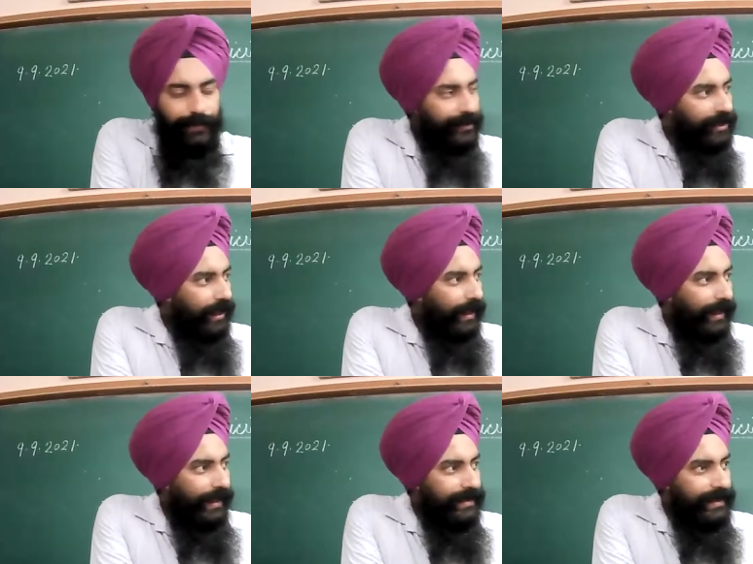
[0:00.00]
which are
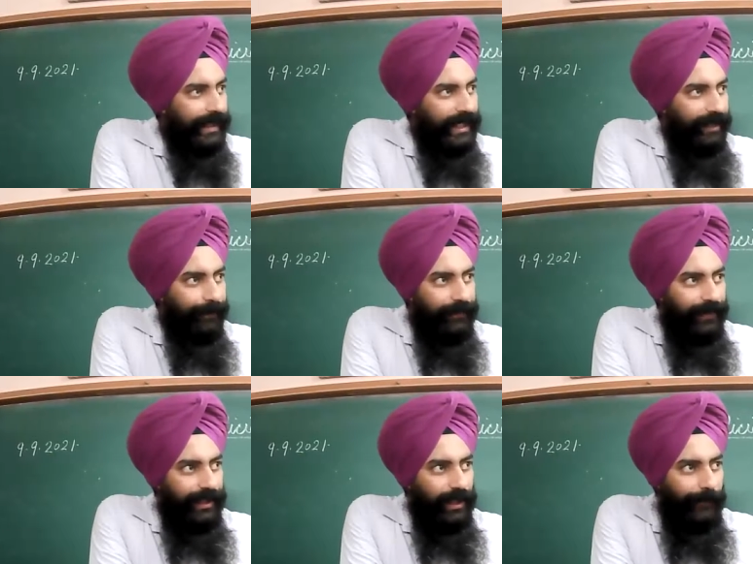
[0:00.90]
arising in
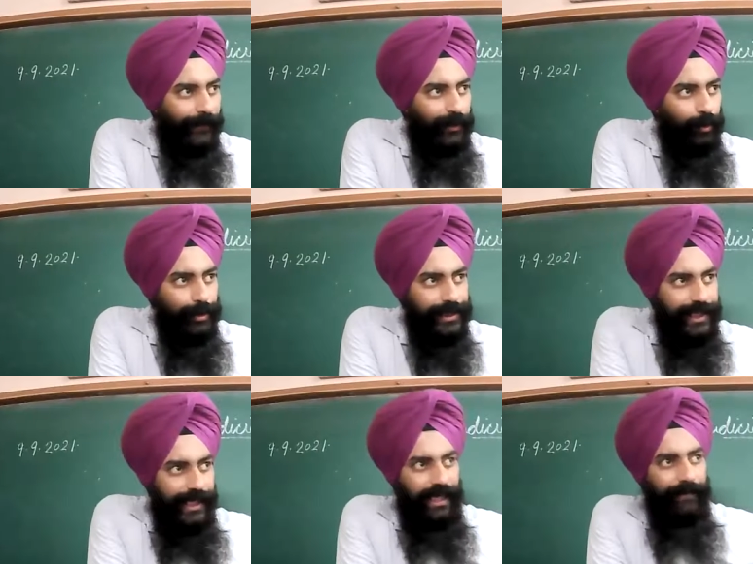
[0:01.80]
between of two
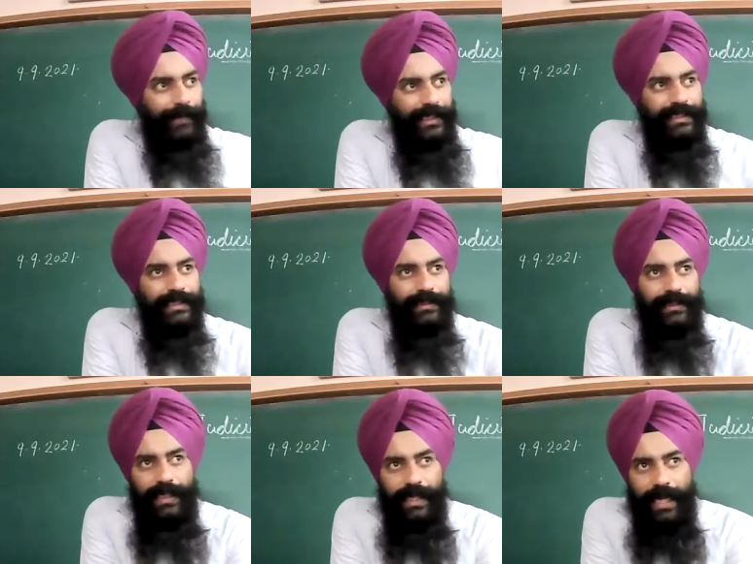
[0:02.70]
state governments,
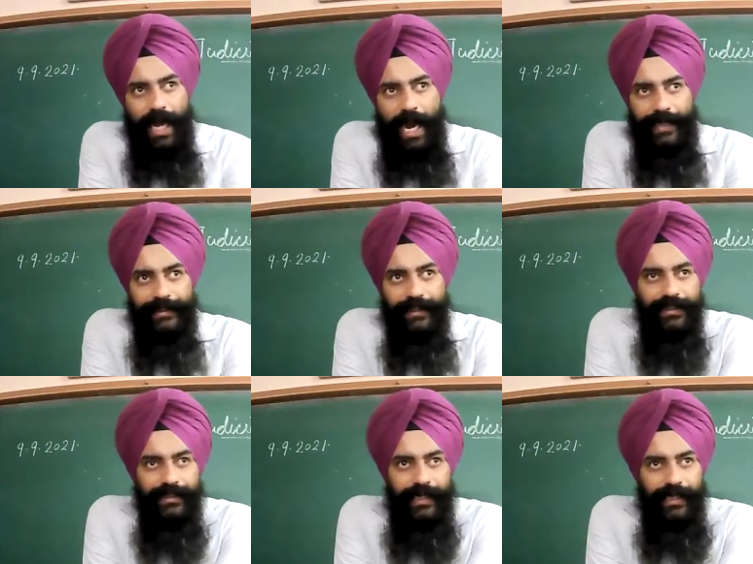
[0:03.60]
either
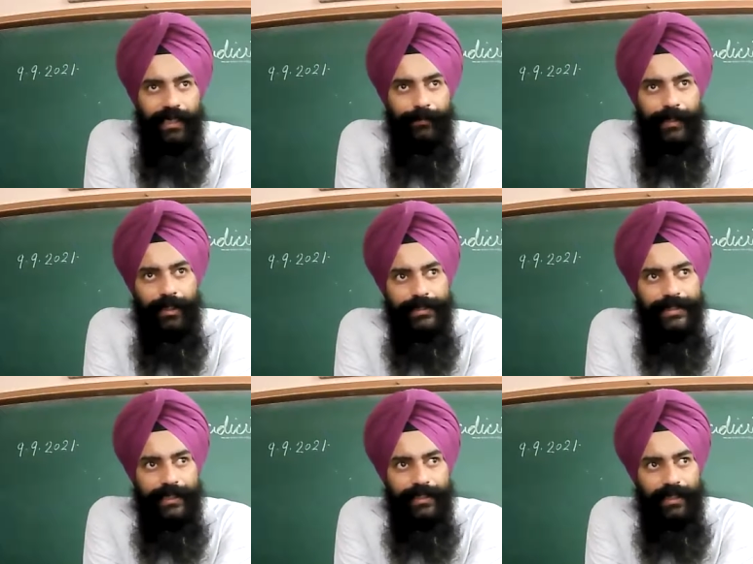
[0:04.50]
state government or a
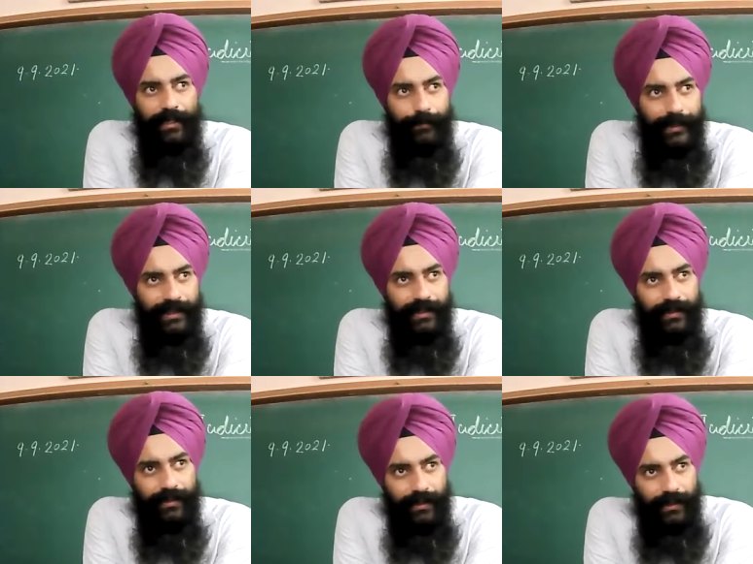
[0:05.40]
central government,
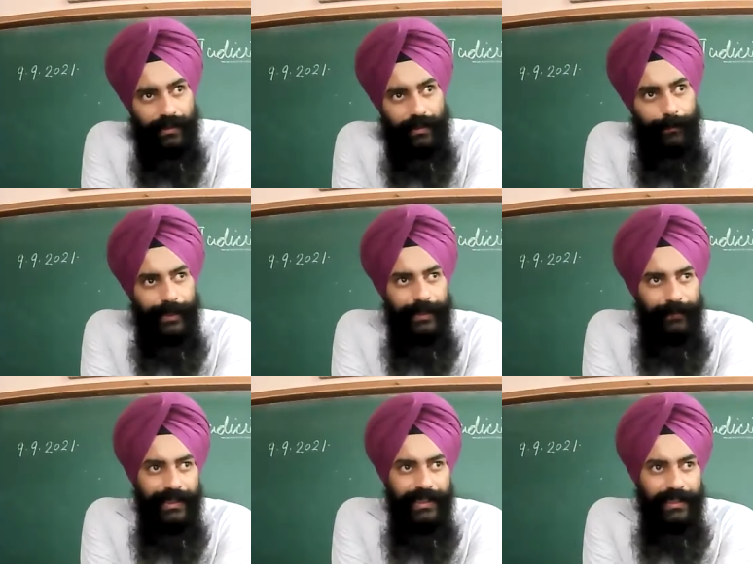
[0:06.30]

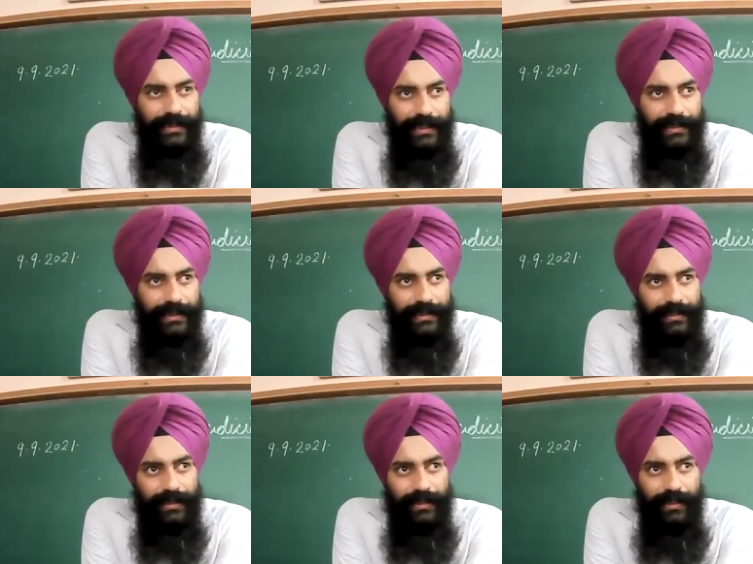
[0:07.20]
between the
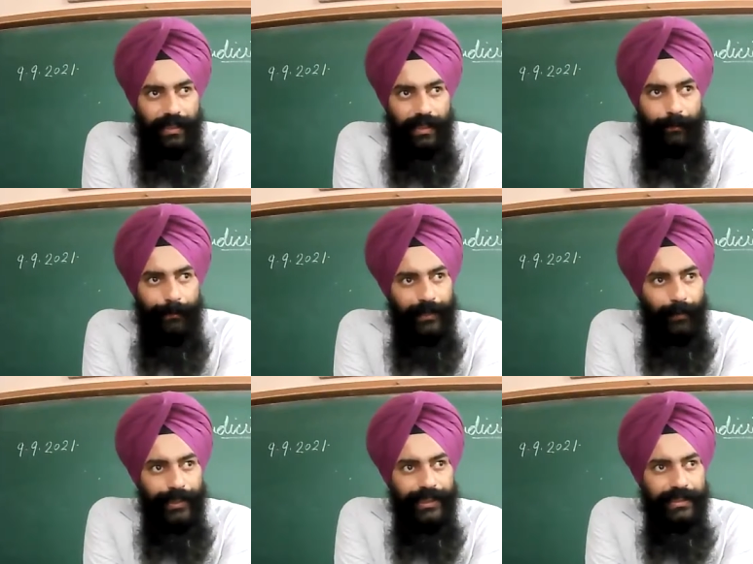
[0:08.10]
citizens
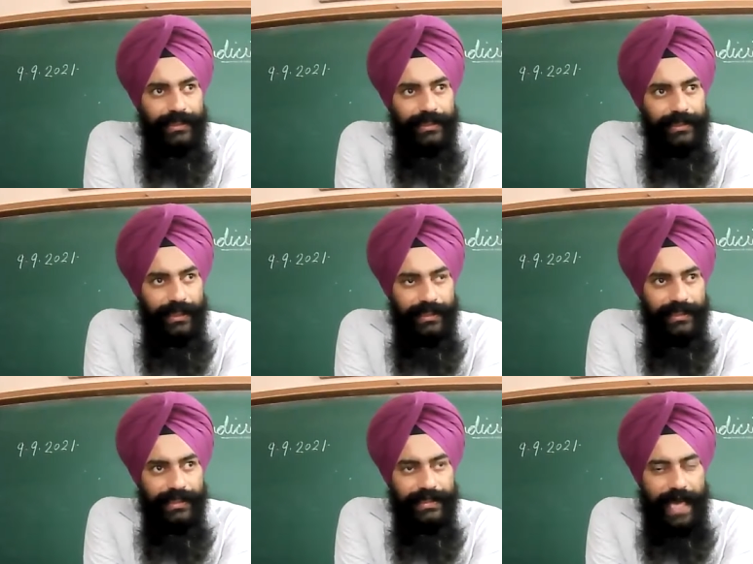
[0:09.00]

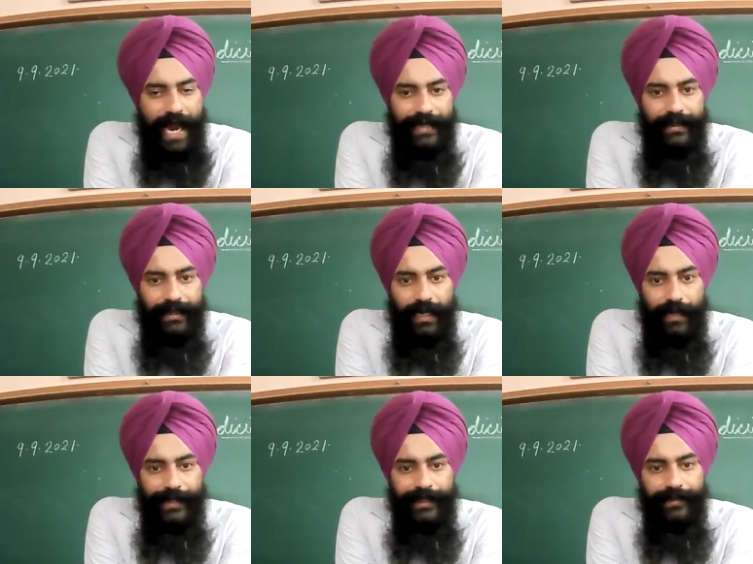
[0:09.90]
and the
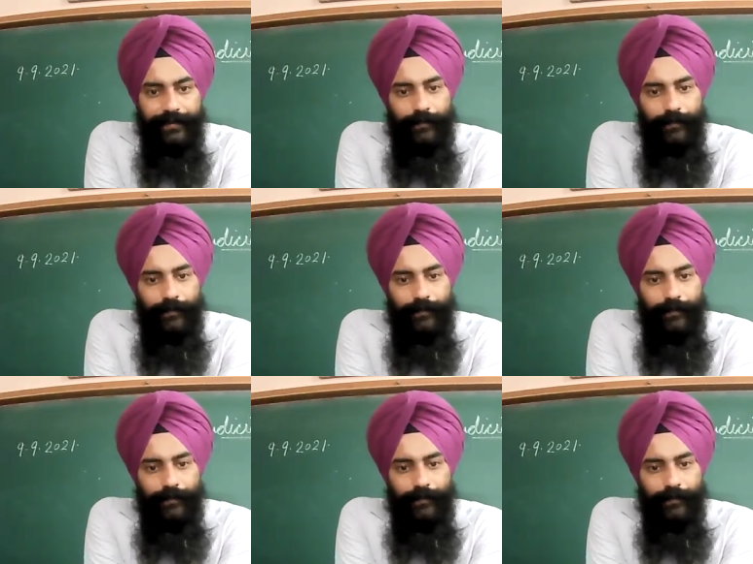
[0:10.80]
government.